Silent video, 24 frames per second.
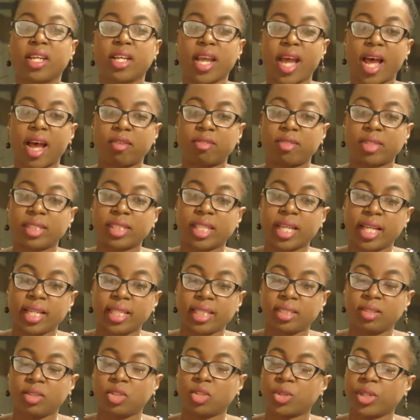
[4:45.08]

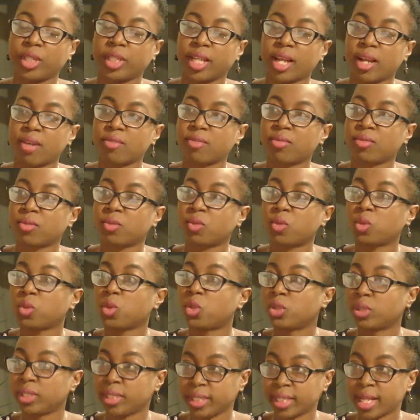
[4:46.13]
advertise during that,
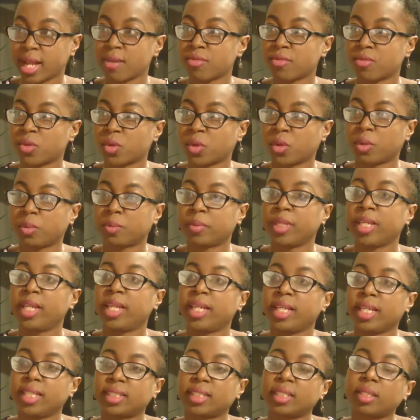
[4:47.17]
using that forum
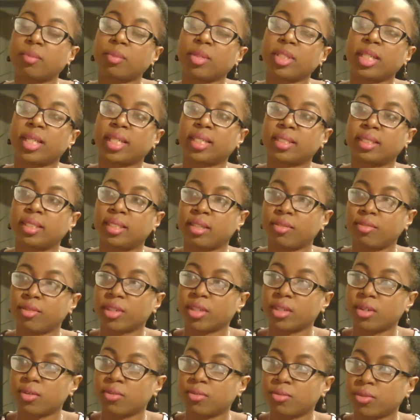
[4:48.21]
is something that's
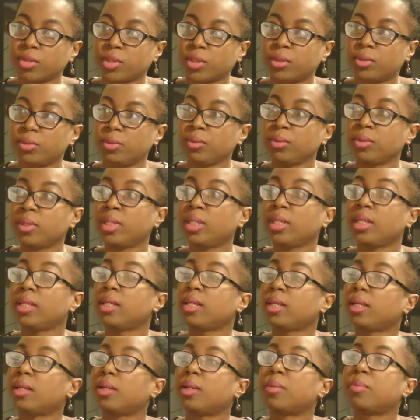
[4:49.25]
difficult for you,
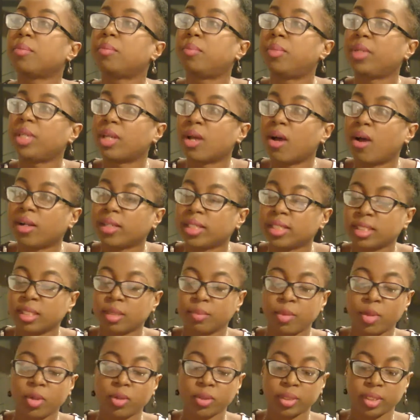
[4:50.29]
be honest
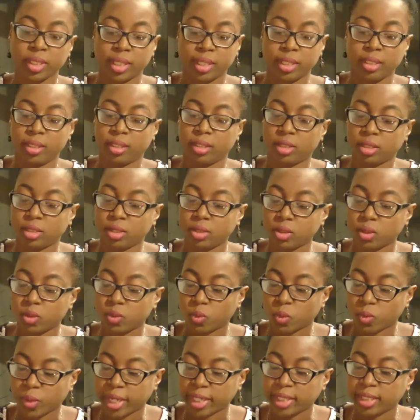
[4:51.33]
about it.
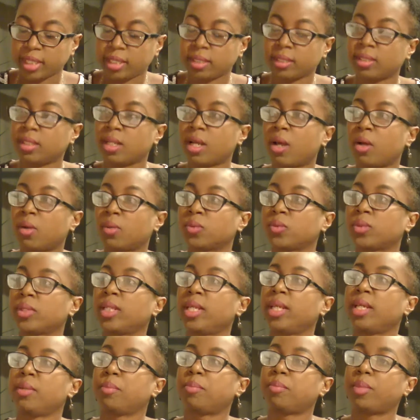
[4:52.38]
Write it down.
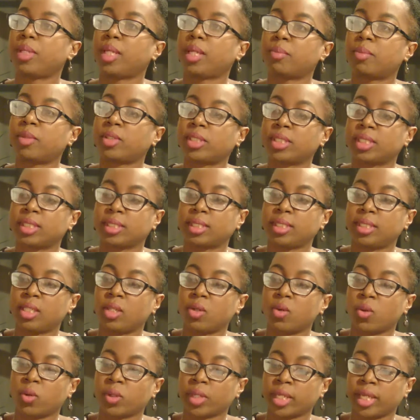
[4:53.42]
Be able to see,
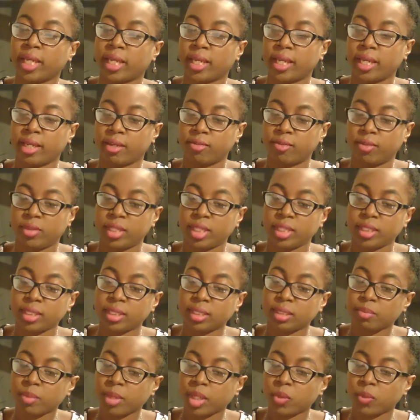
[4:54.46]
okay, if this
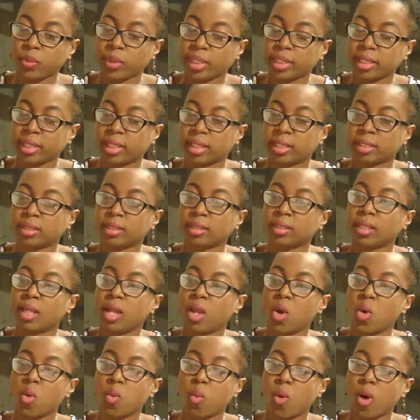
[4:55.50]
is my weakness,
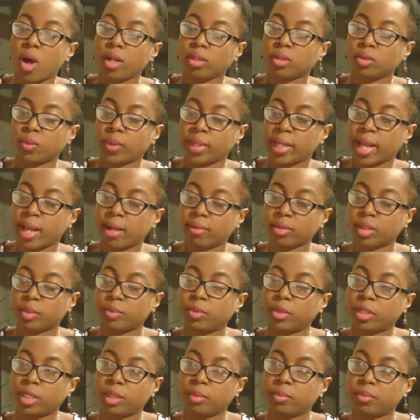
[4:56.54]
what do I have to
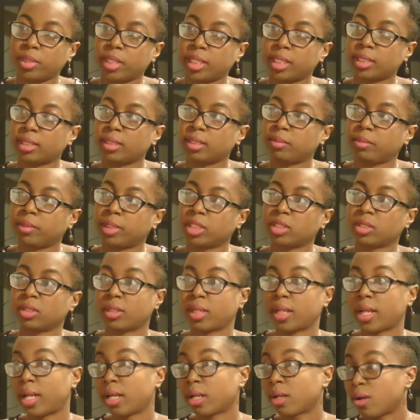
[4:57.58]
put in place to make sure
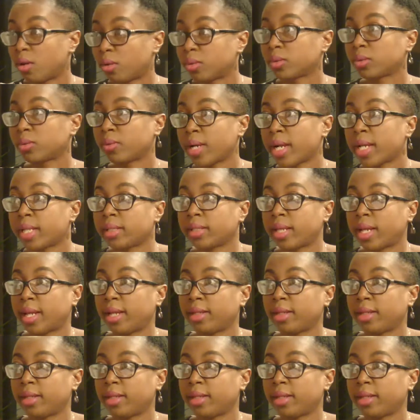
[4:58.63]
that I counteract that?